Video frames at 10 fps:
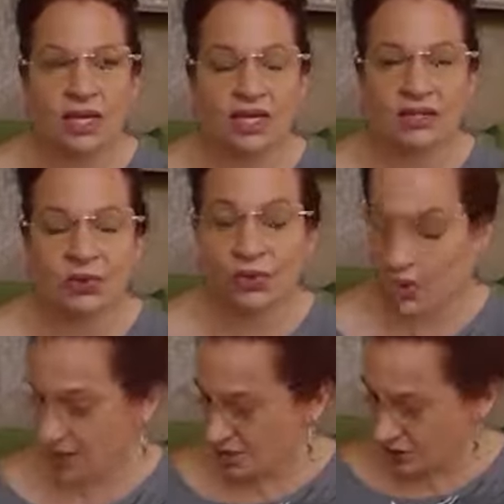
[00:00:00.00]
so
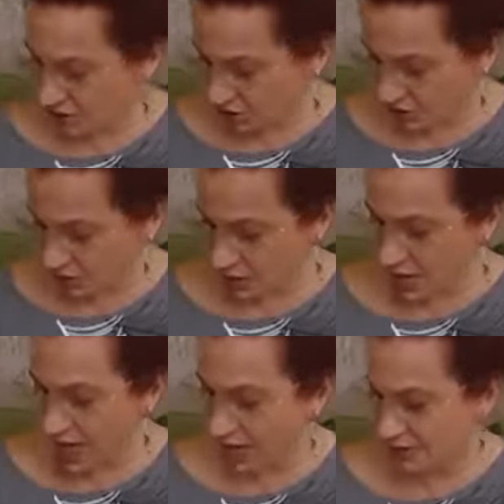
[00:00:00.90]
here look at
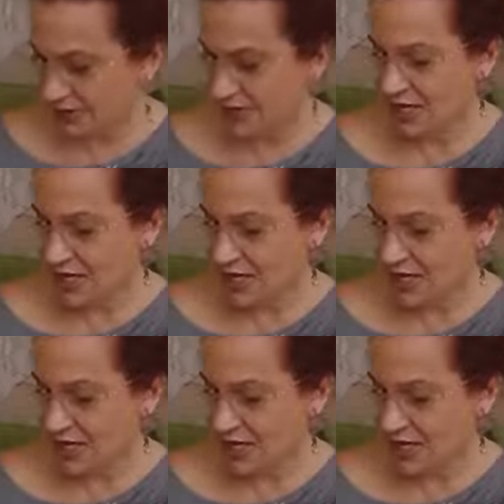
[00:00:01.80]
what happens